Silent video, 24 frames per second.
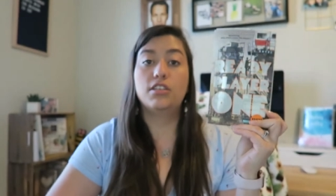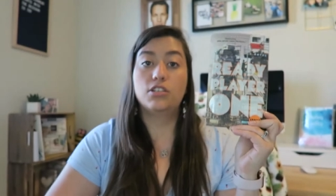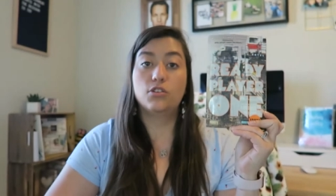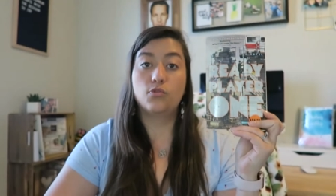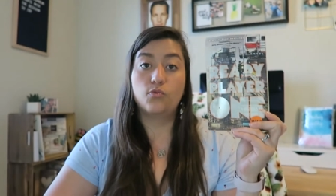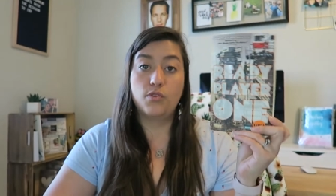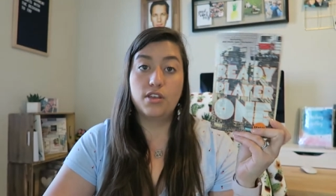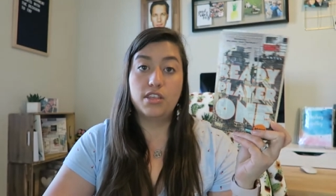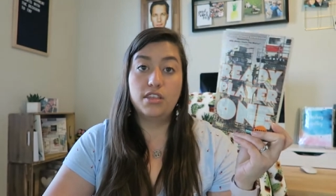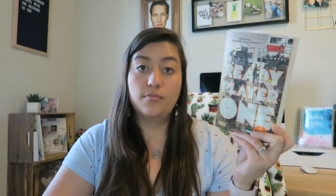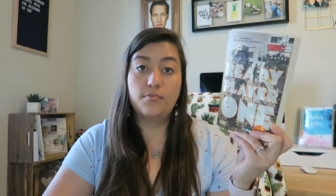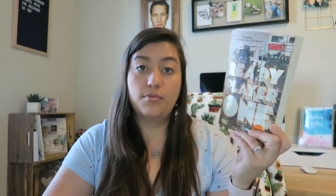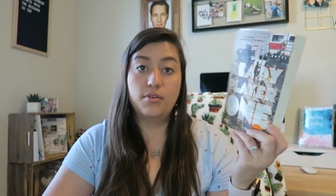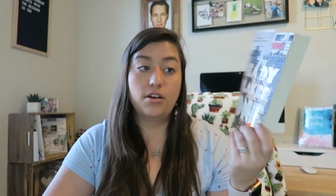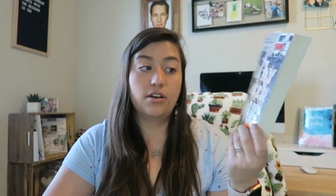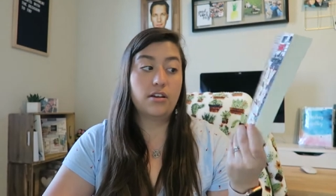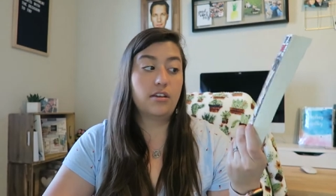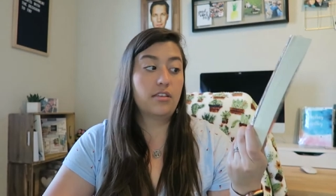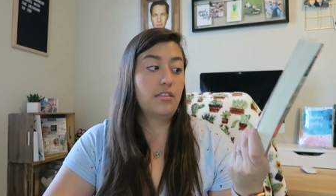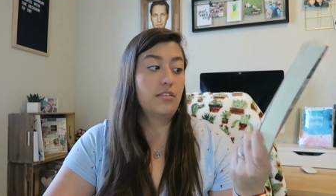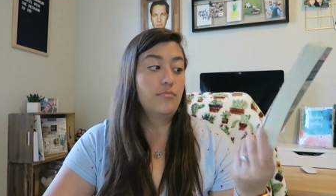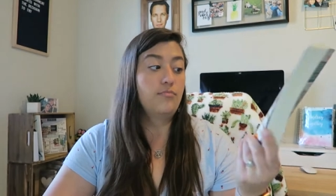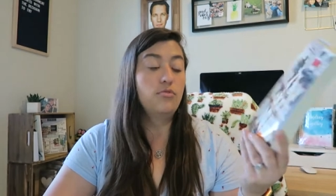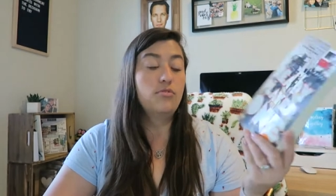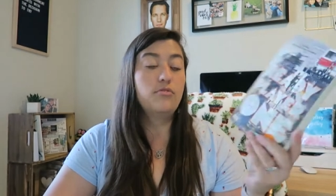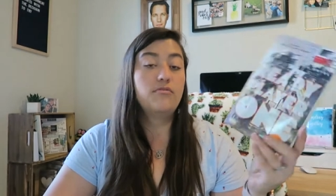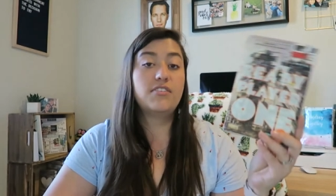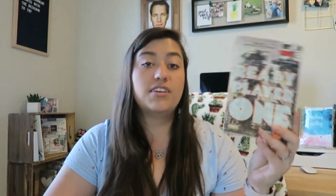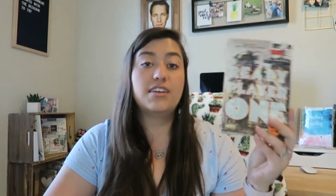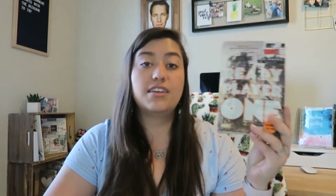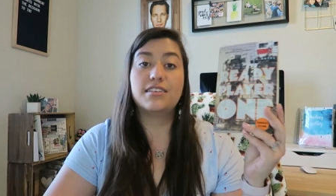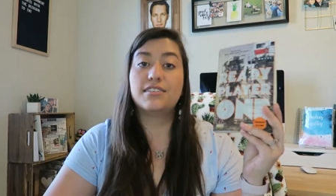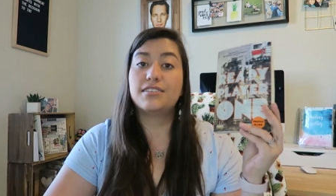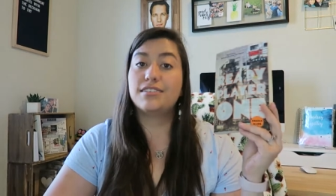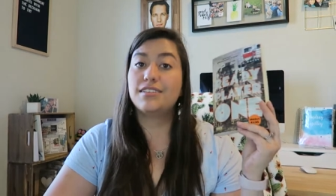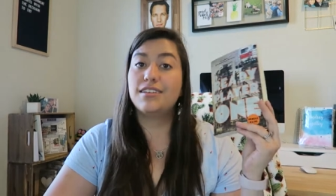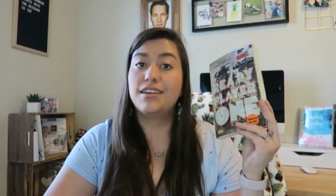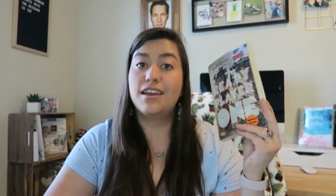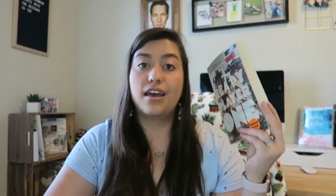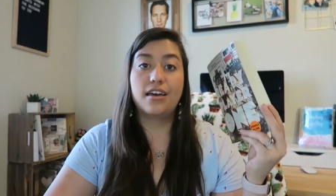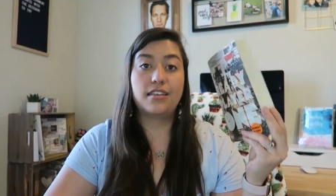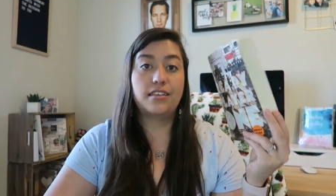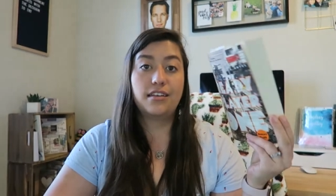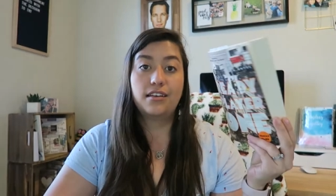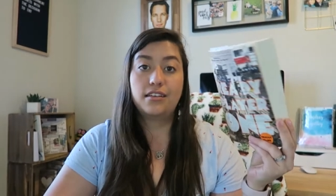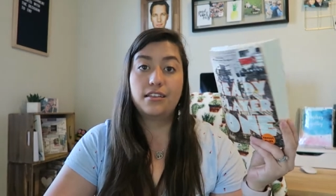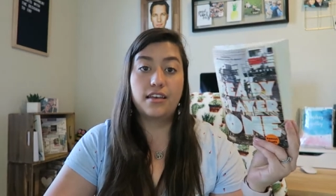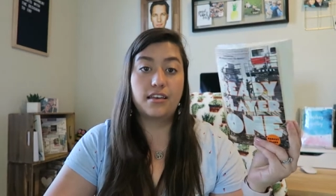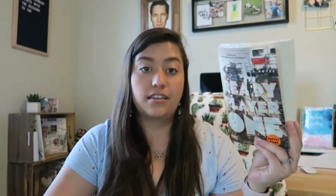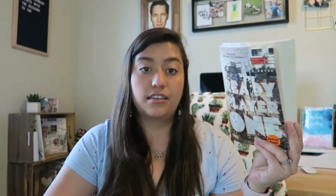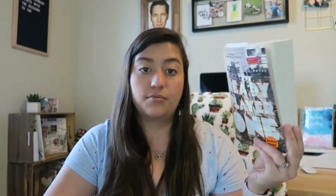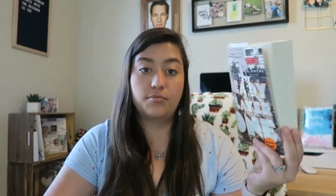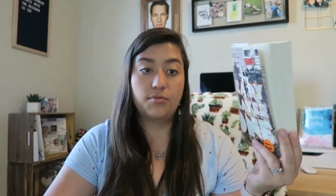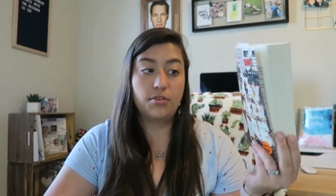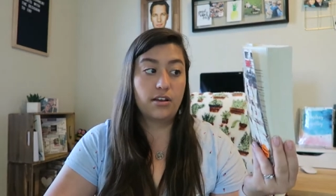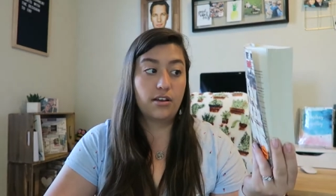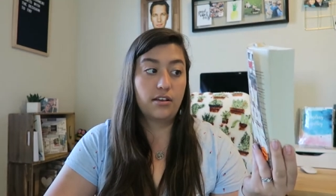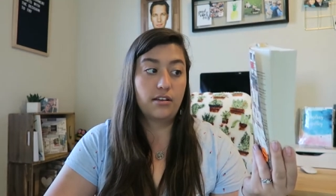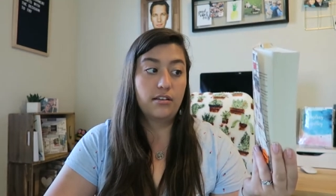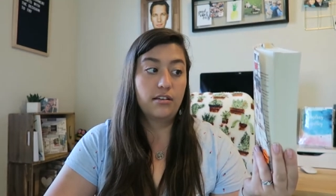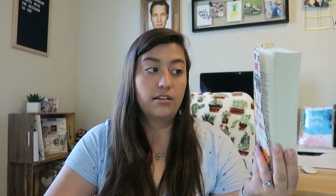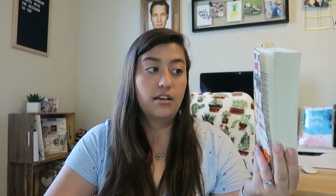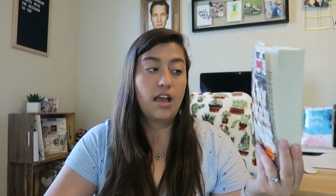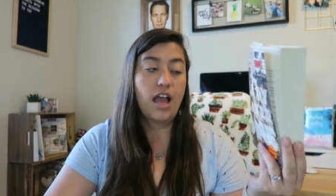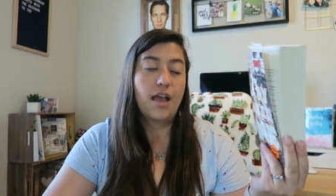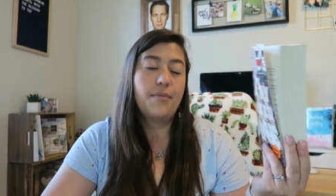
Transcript: need to read the book. The movie is nothing like the book.